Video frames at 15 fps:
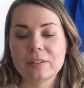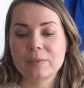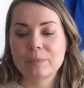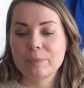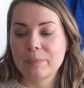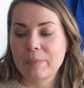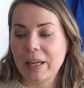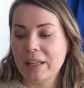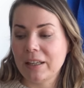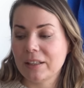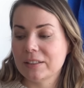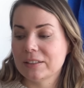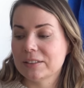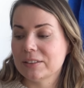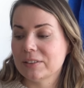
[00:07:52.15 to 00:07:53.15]

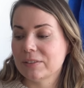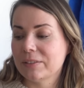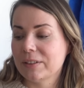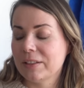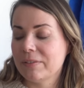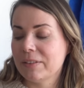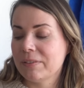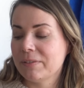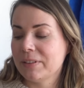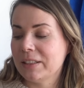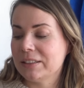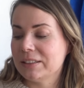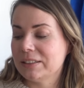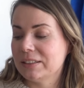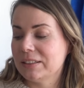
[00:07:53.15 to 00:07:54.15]
make, so if
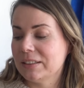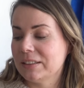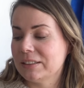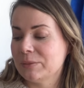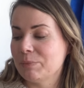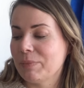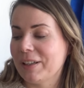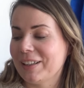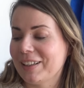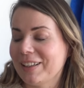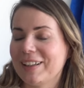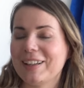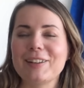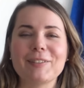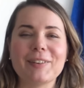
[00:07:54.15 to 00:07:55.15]
this is my
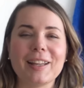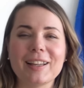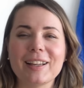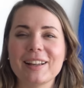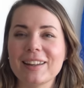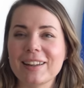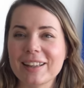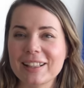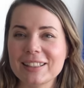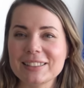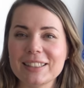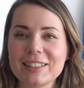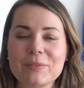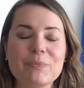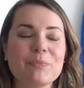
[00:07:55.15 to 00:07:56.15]
kind of like
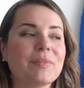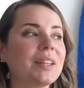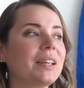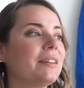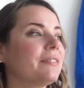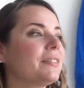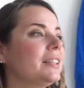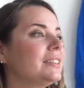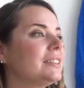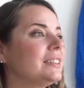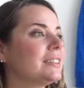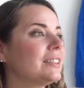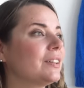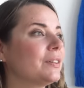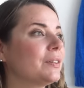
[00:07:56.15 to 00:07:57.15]
legacy, if this
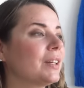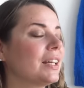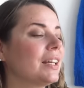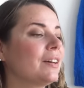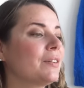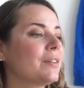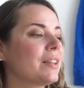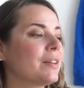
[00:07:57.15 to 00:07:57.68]
is the only